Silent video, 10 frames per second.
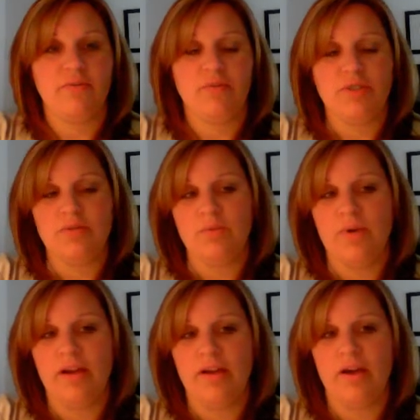which is
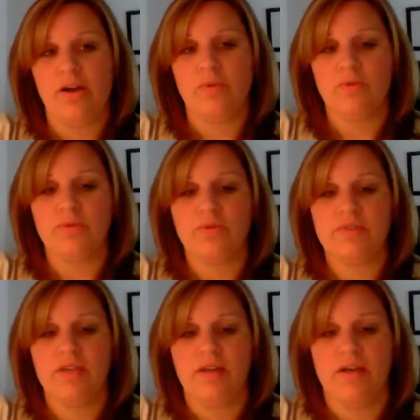why our
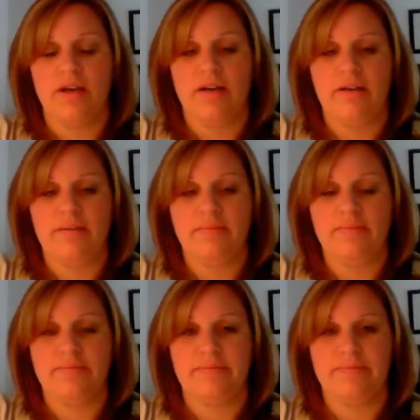rules
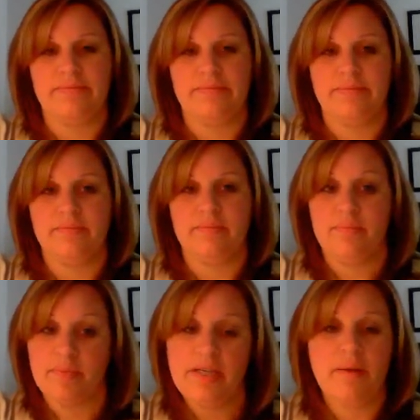um,
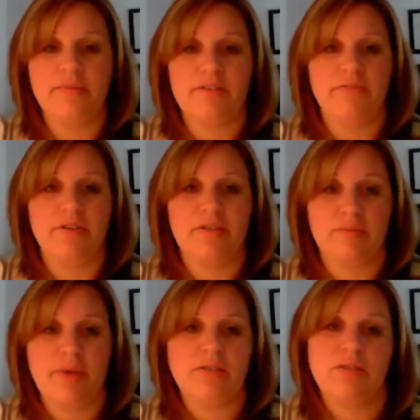become different,
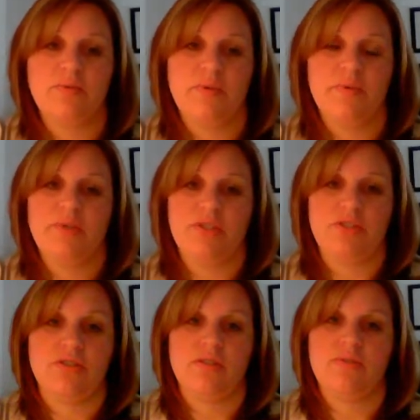especially when we
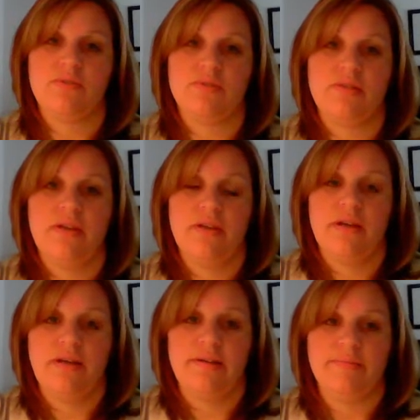reach those
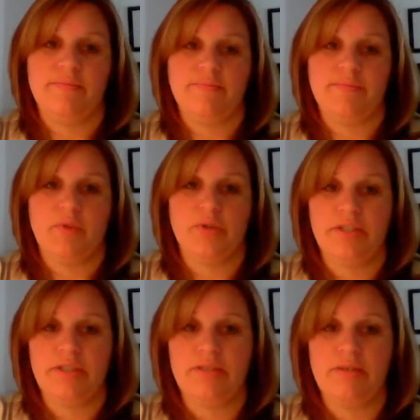
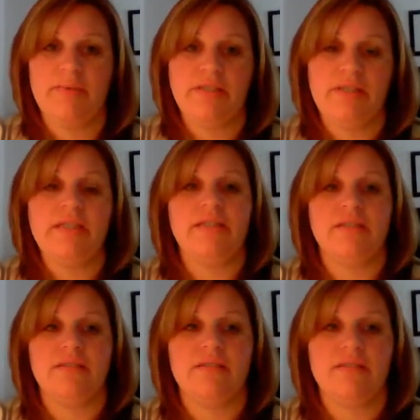early to mid
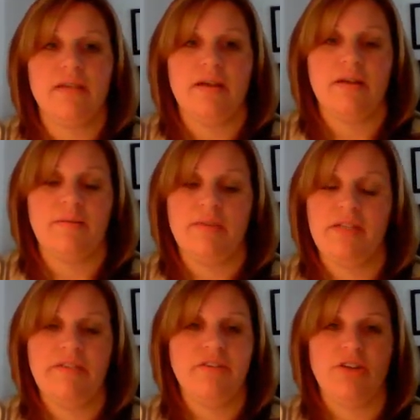teens
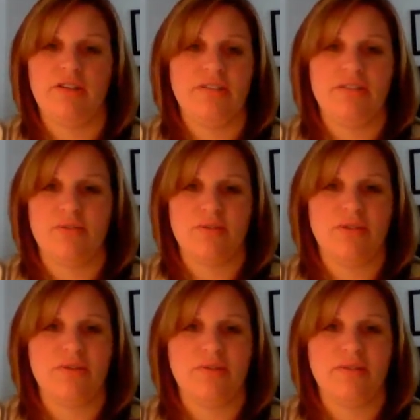and even on into
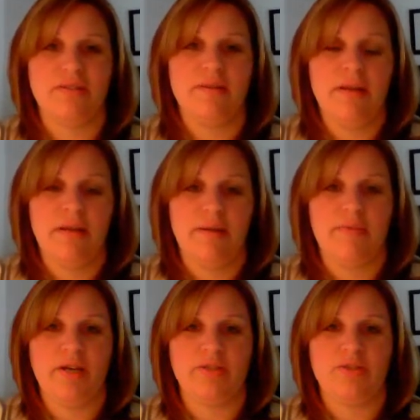adulthood.
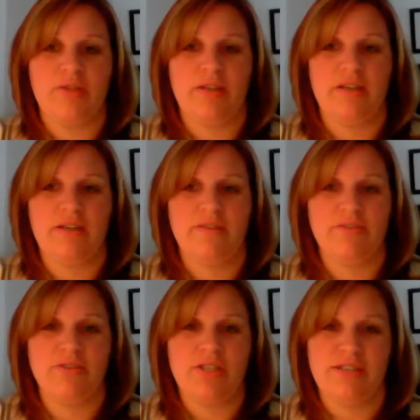I'm not sure that it
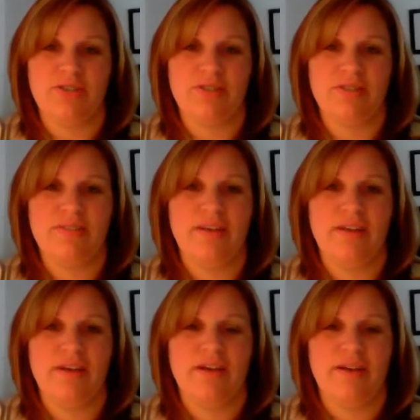ever changes,
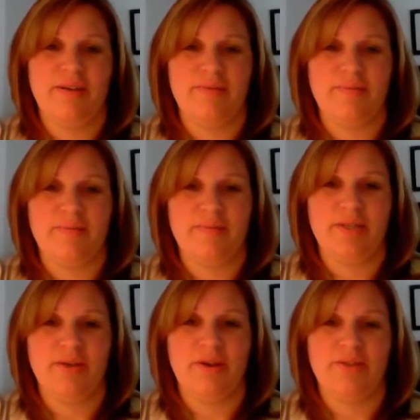
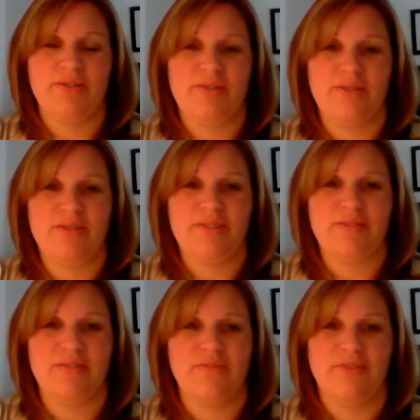our concerns
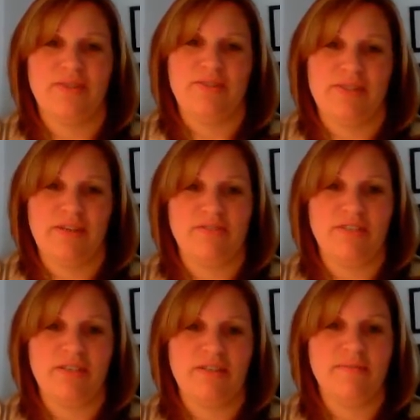for their safety.